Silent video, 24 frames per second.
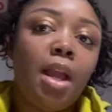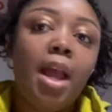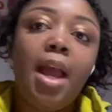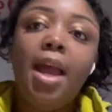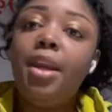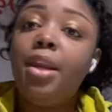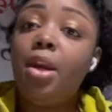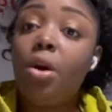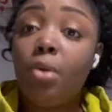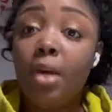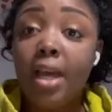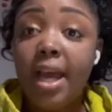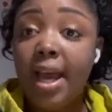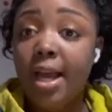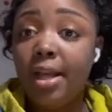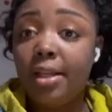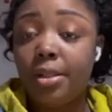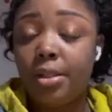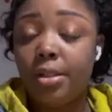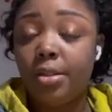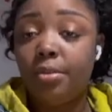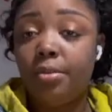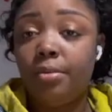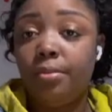And don't
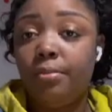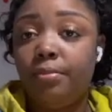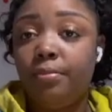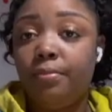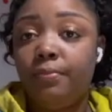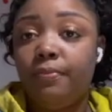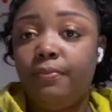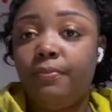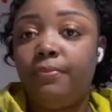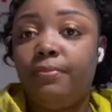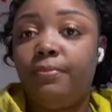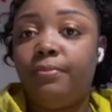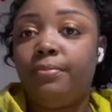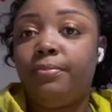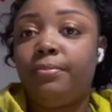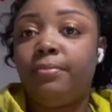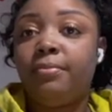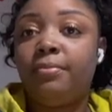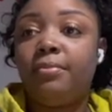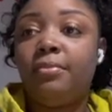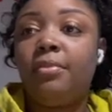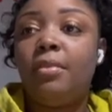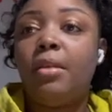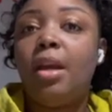cancel.
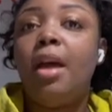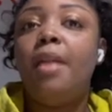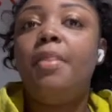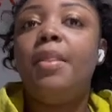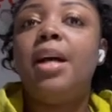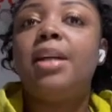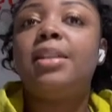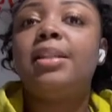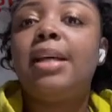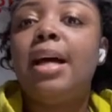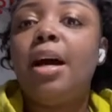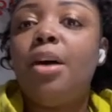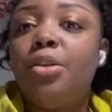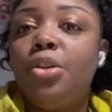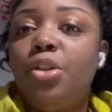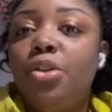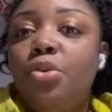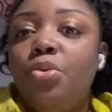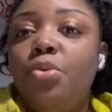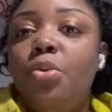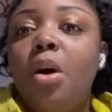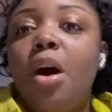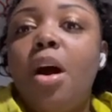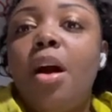And that's how
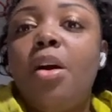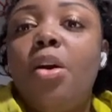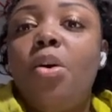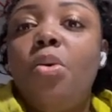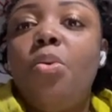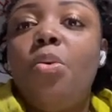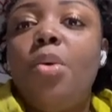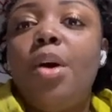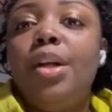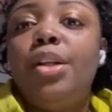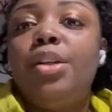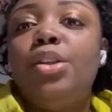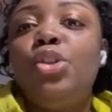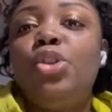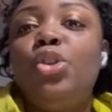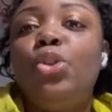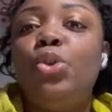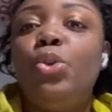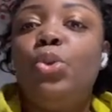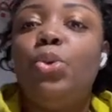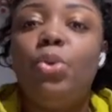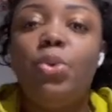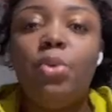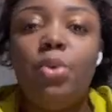you are going
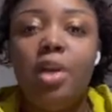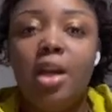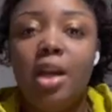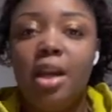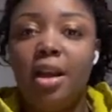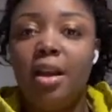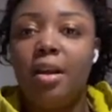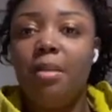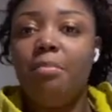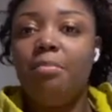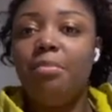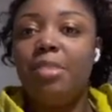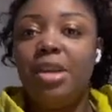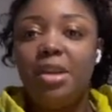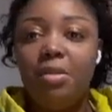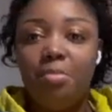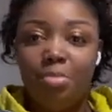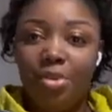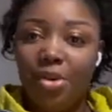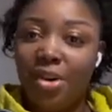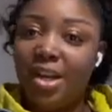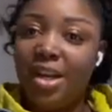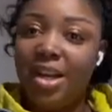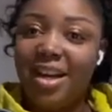to be
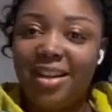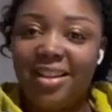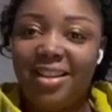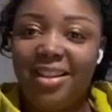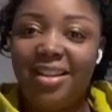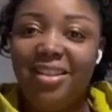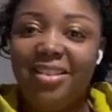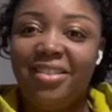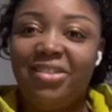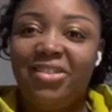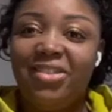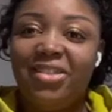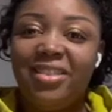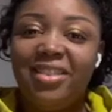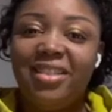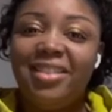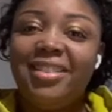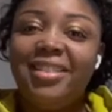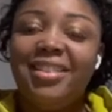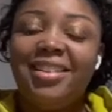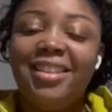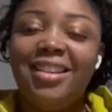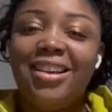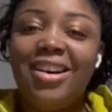productive.
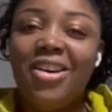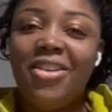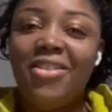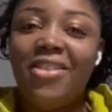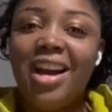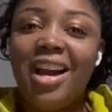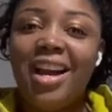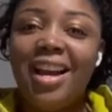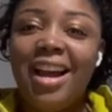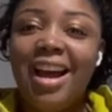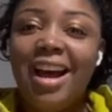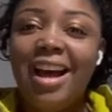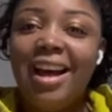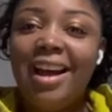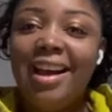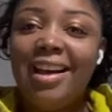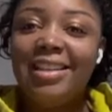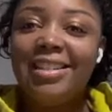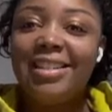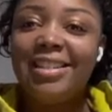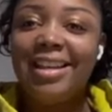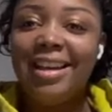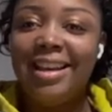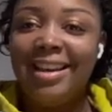All right,
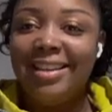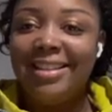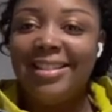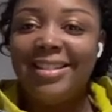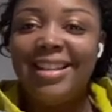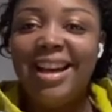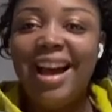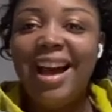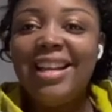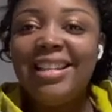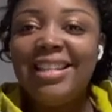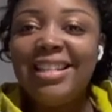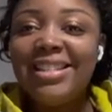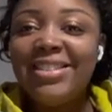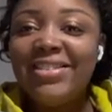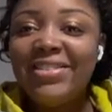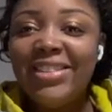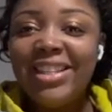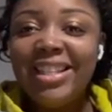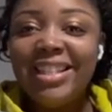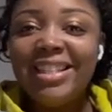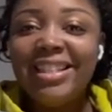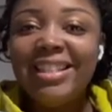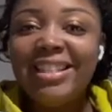guys. So I just
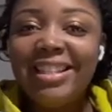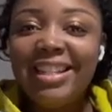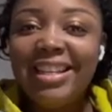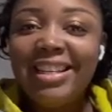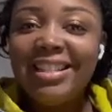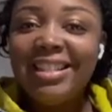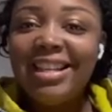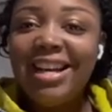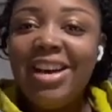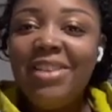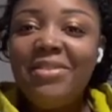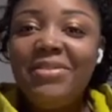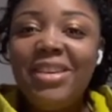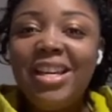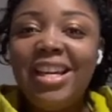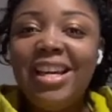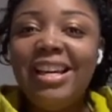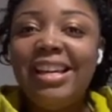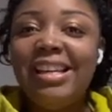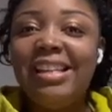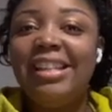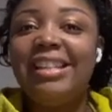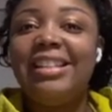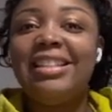wanted to just come
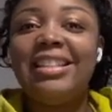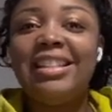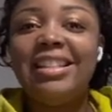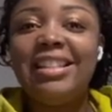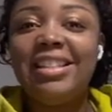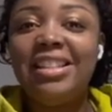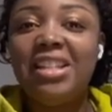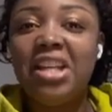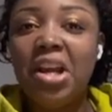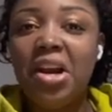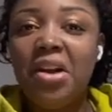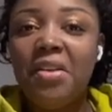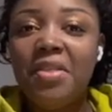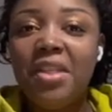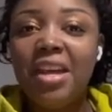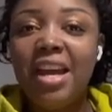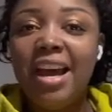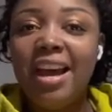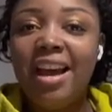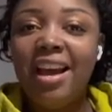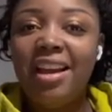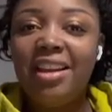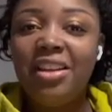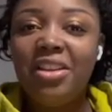in and just share
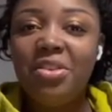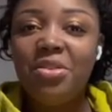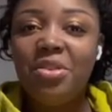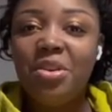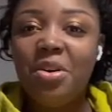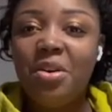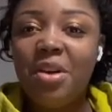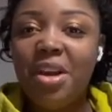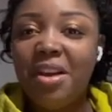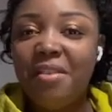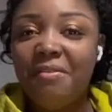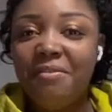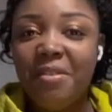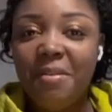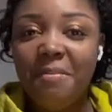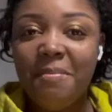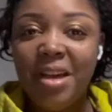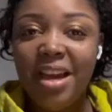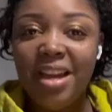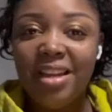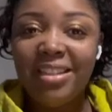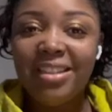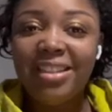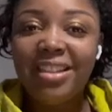that,
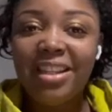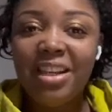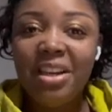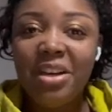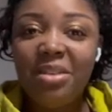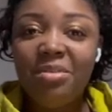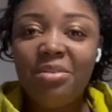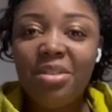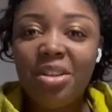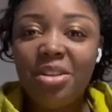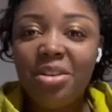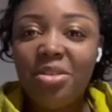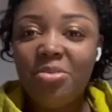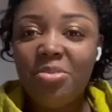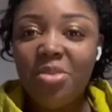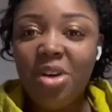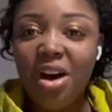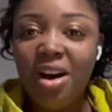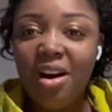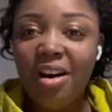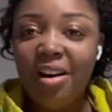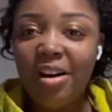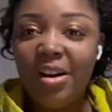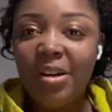information with you
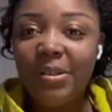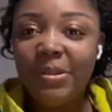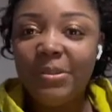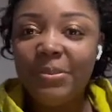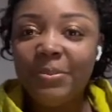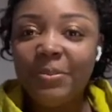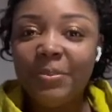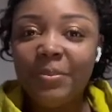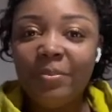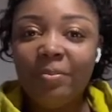all.